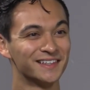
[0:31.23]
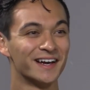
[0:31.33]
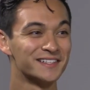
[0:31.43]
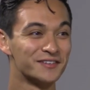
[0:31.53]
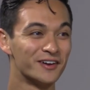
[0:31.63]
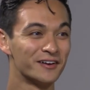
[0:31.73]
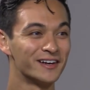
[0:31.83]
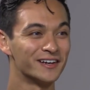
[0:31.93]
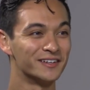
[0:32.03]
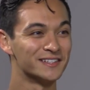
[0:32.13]
Yeah, it's a
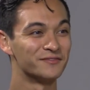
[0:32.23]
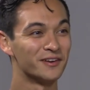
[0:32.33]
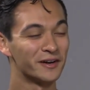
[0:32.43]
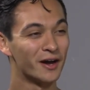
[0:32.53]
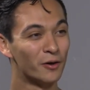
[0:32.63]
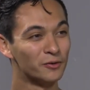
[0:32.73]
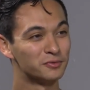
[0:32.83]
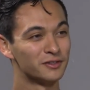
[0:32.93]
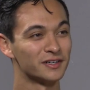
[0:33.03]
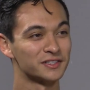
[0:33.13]
very old
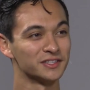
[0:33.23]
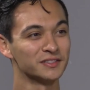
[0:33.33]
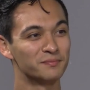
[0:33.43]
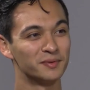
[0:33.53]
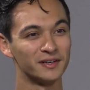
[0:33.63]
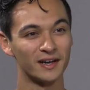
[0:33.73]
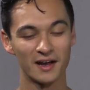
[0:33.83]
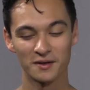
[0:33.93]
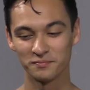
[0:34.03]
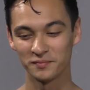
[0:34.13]
production, but
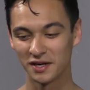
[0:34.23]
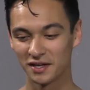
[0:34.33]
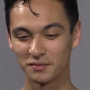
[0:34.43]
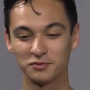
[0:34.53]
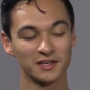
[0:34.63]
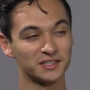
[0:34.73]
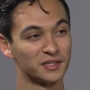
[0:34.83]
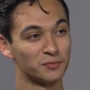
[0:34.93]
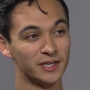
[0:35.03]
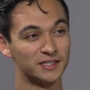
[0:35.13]
the production
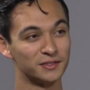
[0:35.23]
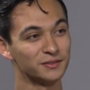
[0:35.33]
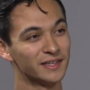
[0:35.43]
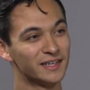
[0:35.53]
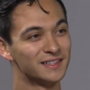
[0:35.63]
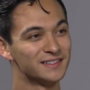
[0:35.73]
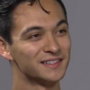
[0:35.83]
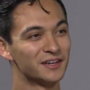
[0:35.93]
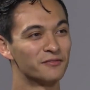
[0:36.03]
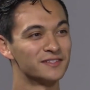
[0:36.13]
that we do is
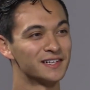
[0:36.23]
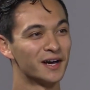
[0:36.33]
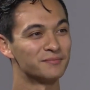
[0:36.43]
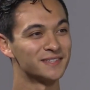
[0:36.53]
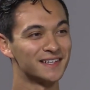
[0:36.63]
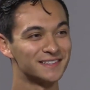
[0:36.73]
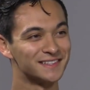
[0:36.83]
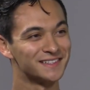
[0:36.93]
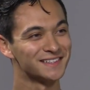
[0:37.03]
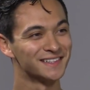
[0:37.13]
obviously
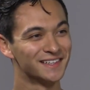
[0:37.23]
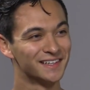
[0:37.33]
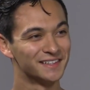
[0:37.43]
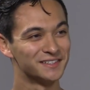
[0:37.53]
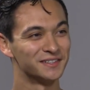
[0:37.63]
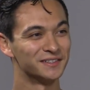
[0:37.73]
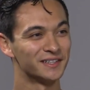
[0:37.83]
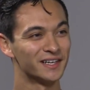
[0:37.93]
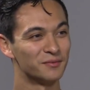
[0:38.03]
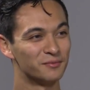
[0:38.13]
updated to
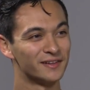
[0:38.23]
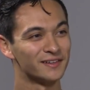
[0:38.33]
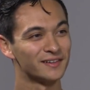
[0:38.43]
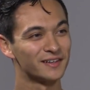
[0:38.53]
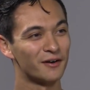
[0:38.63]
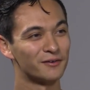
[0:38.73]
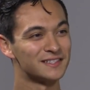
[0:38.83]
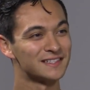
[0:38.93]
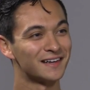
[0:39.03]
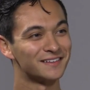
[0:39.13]
keep with current
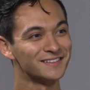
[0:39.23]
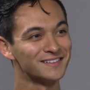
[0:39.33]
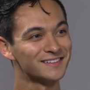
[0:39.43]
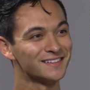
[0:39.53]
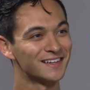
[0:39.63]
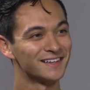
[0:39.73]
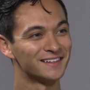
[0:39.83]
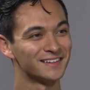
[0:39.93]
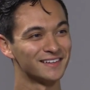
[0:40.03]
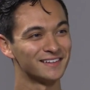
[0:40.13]
standards,
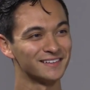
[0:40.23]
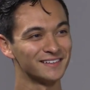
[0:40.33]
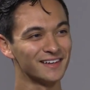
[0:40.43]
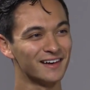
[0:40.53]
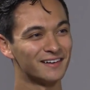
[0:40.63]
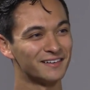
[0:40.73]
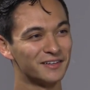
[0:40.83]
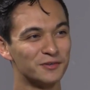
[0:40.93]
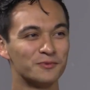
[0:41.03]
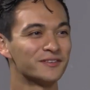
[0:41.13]
and
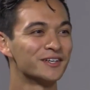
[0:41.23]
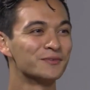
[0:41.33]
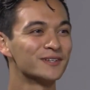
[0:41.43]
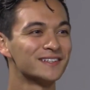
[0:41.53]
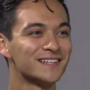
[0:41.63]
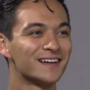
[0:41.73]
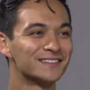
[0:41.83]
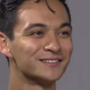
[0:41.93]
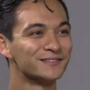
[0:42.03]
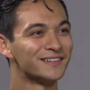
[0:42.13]
you wouldn't tell
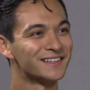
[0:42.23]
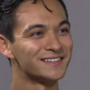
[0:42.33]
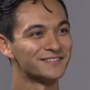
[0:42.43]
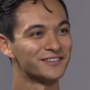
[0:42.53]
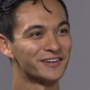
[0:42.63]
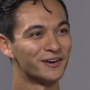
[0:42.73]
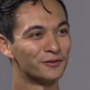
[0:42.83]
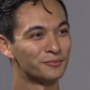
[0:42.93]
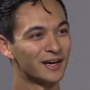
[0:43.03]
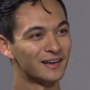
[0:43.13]
at all that it's a very
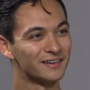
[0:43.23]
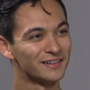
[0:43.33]
old ballet.